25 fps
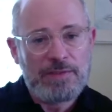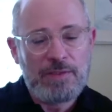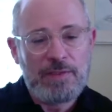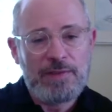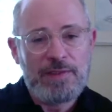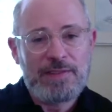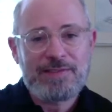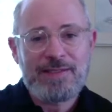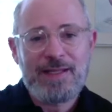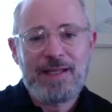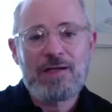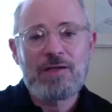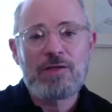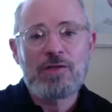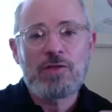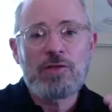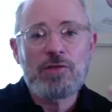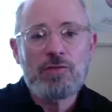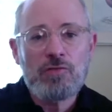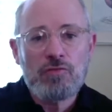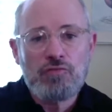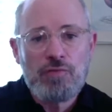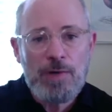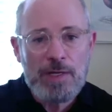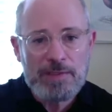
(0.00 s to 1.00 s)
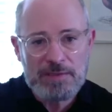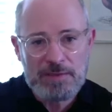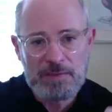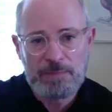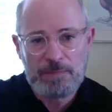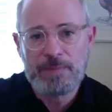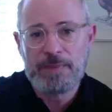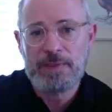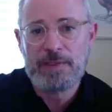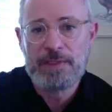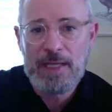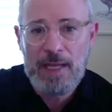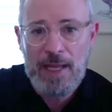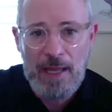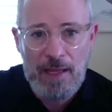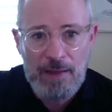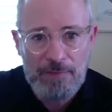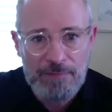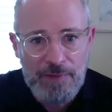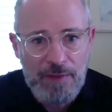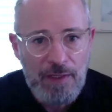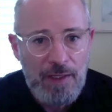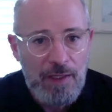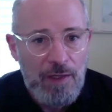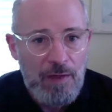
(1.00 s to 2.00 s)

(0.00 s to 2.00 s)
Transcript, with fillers: So that's not a good recipe to have